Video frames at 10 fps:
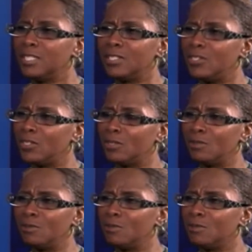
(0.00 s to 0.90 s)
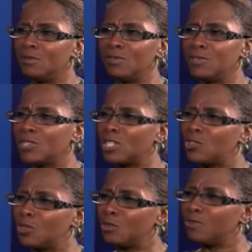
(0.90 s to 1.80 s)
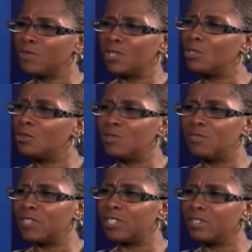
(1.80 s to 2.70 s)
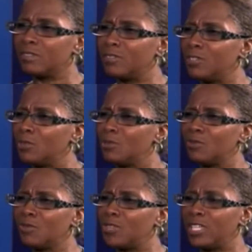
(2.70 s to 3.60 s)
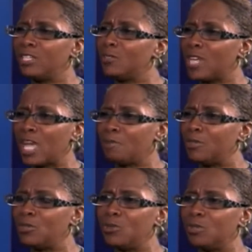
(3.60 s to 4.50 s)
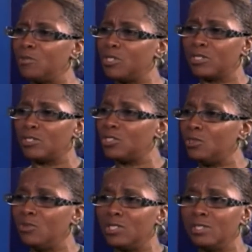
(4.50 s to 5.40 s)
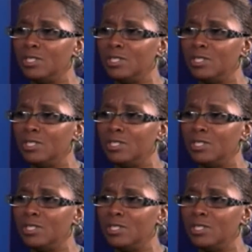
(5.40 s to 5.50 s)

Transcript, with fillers: you know, such a, a horrific you know thing could happen to her because she was